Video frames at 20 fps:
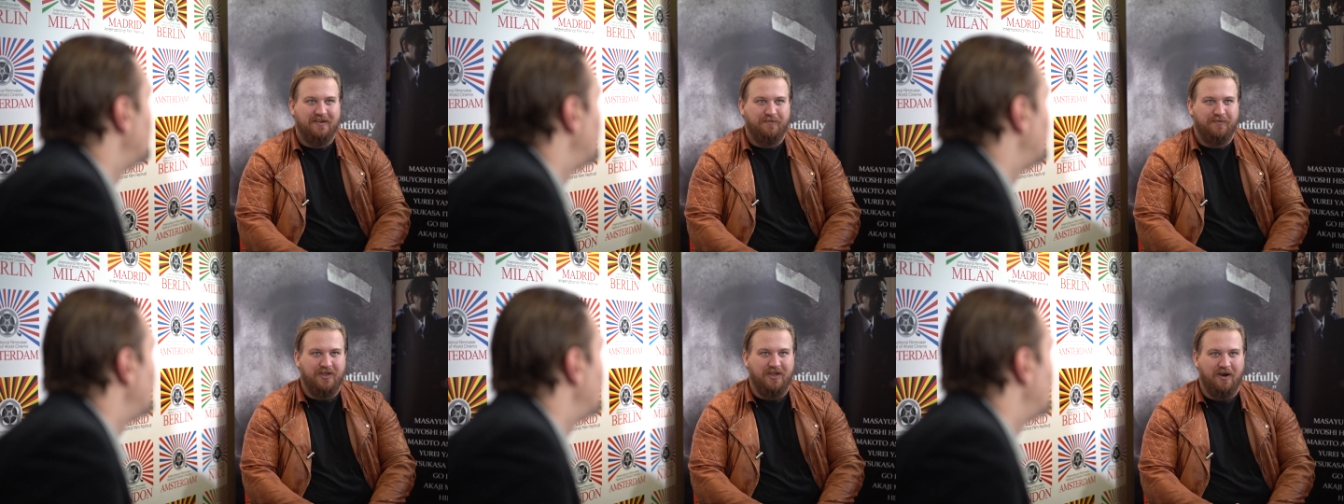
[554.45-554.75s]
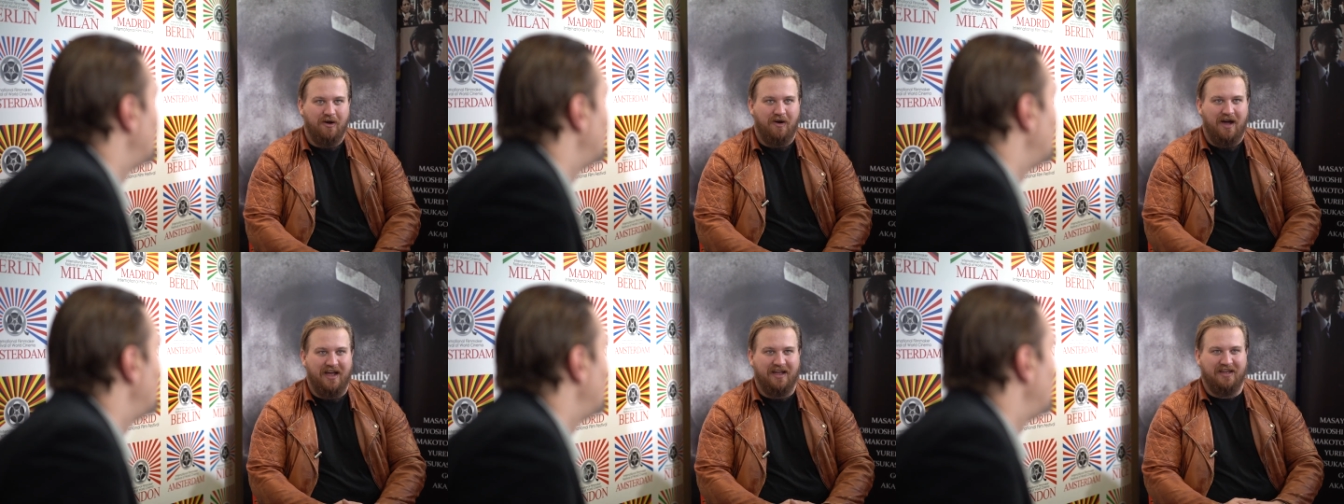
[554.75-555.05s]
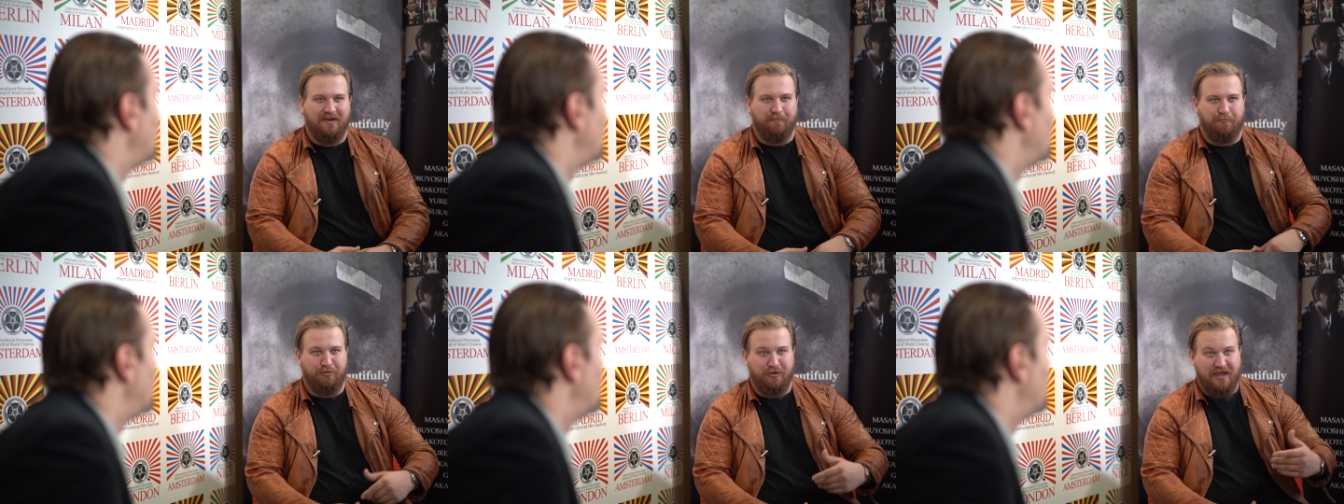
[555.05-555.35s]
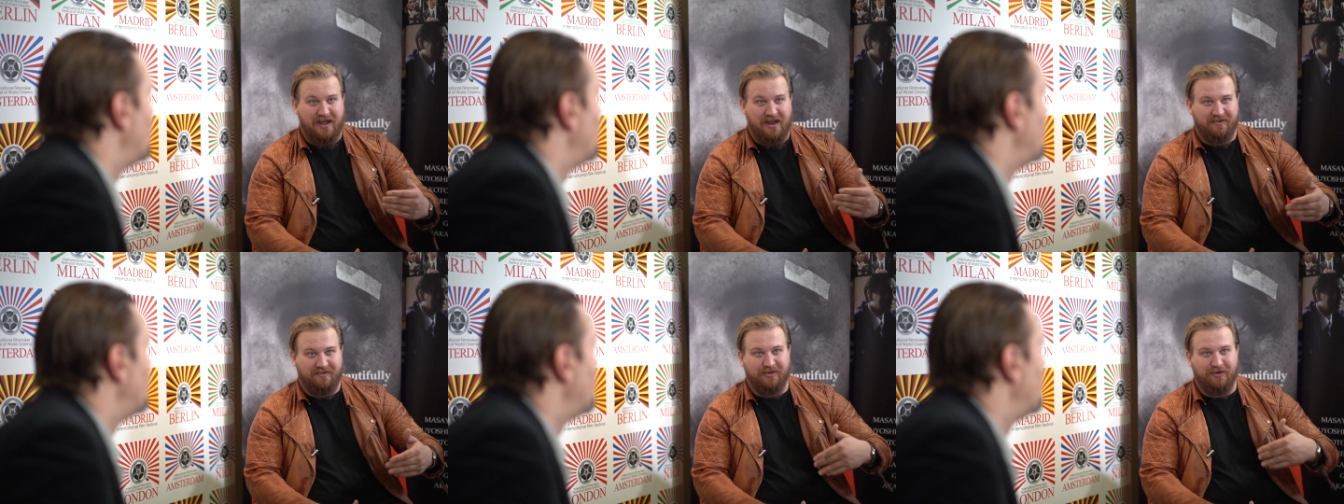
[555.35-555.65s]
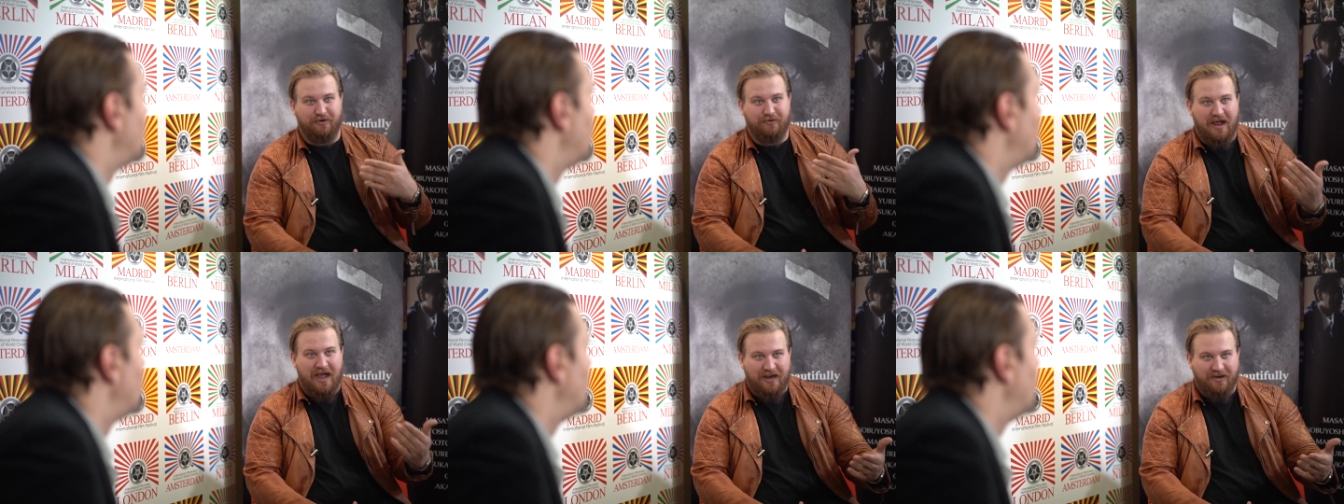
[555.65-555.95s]
you know, I had plans to
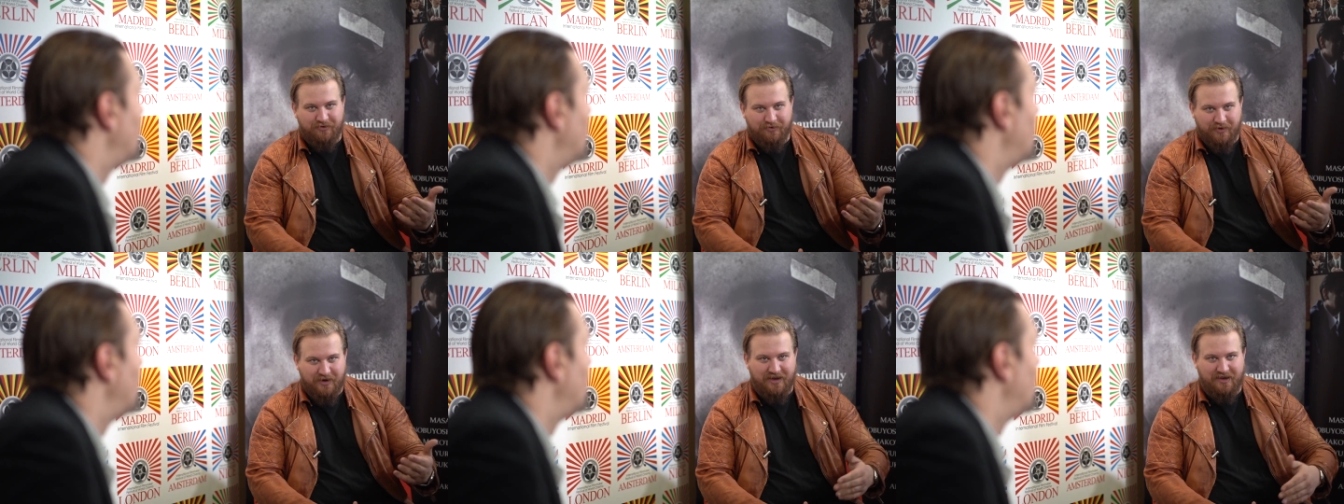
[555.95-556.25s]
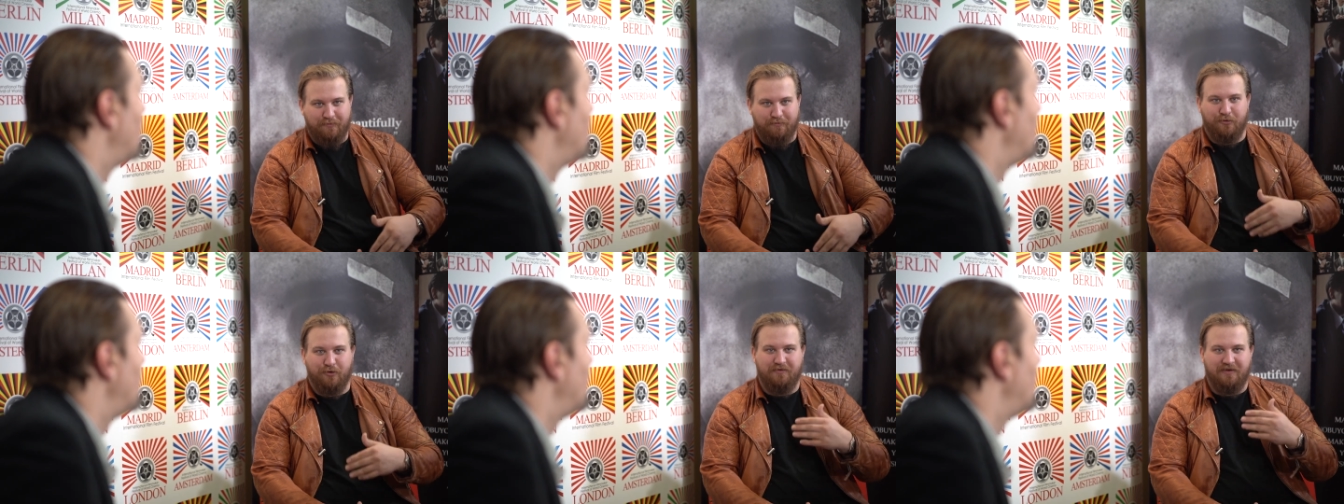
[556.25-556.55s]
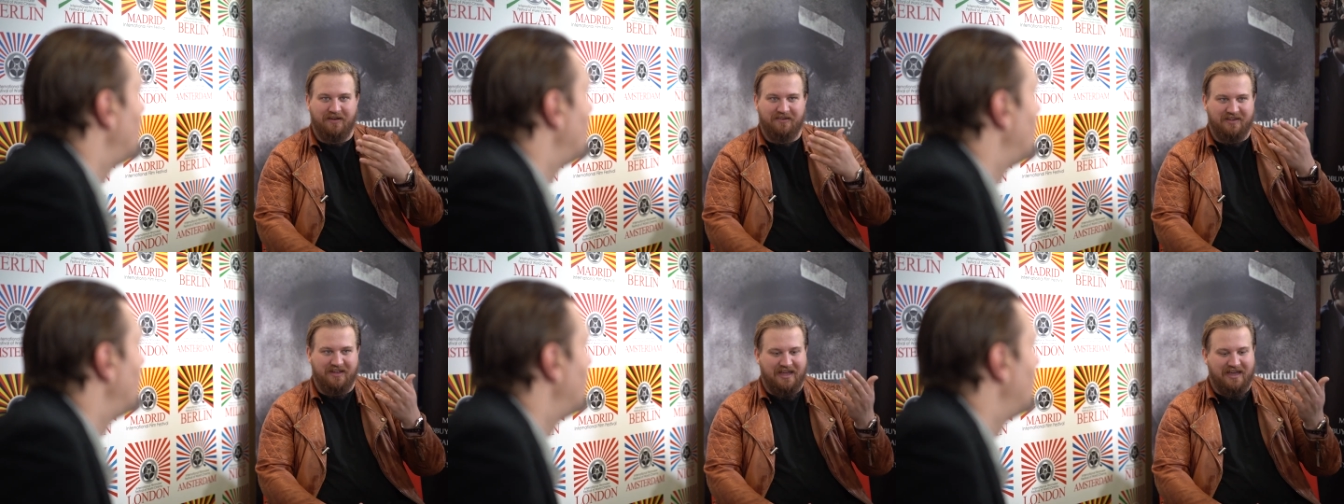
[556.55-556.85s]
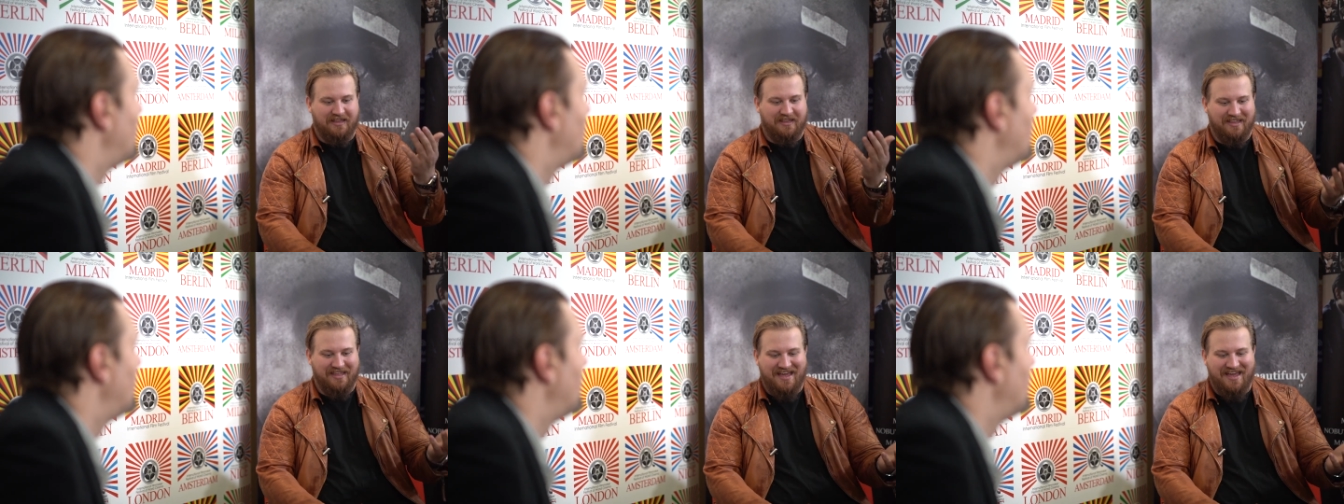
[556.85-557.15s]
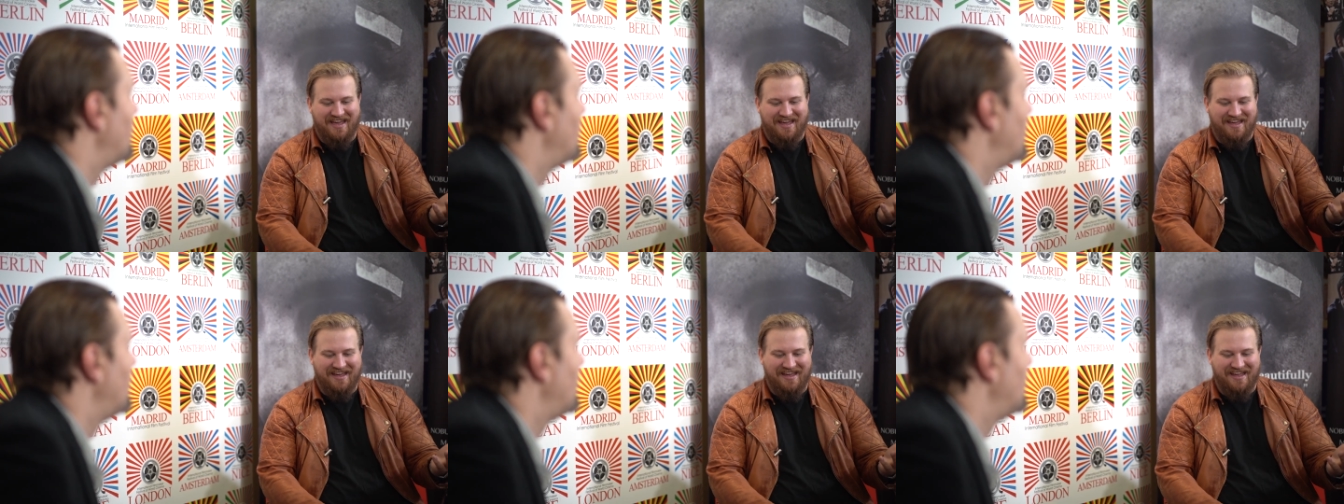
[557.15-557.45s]
graduate and move out to
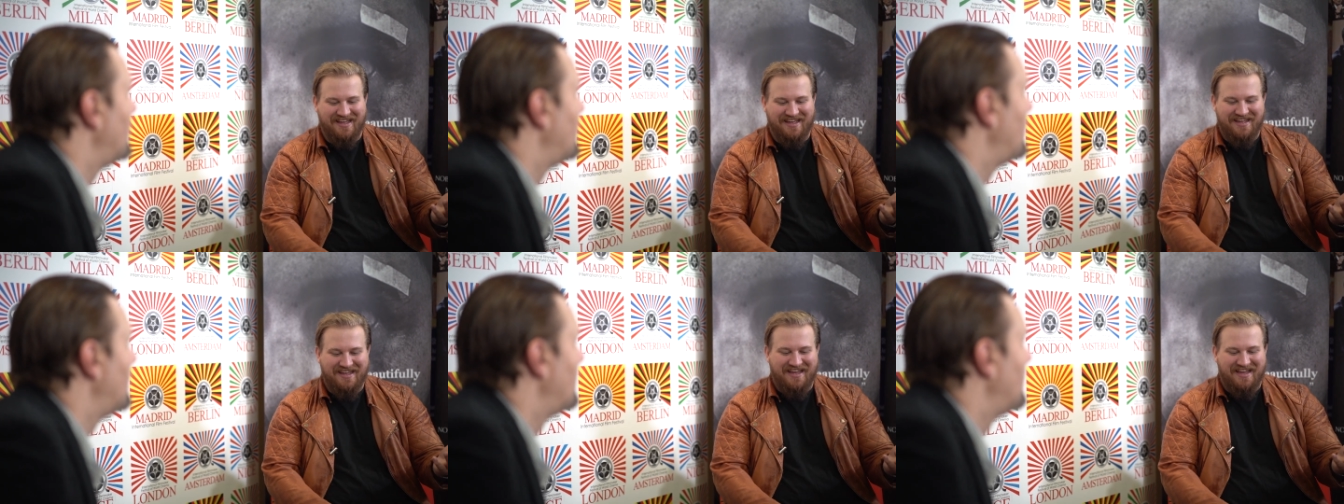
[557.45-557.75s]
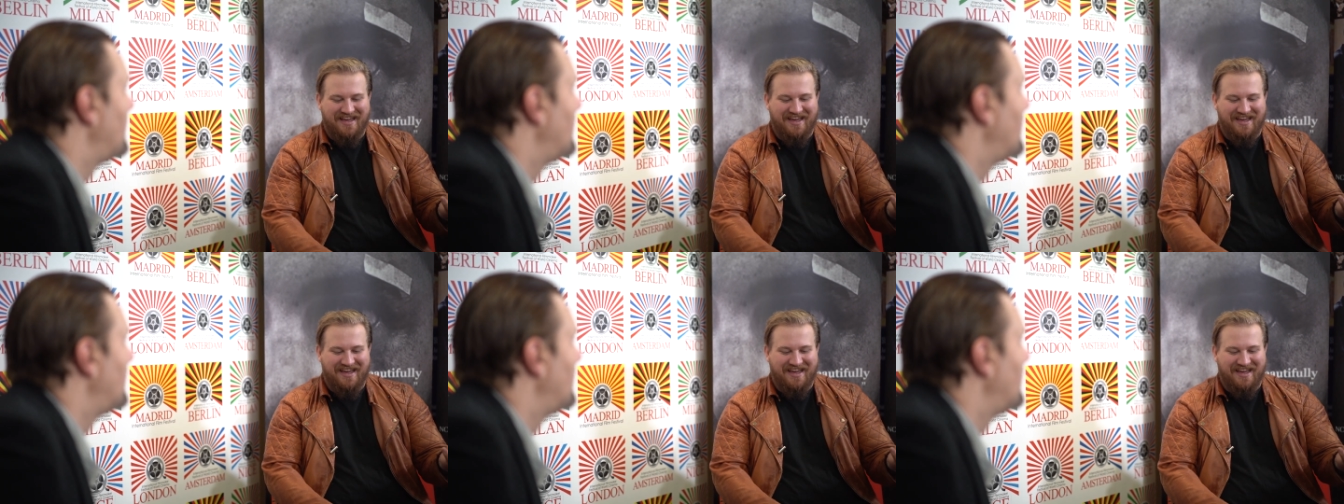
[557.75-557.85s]
LA.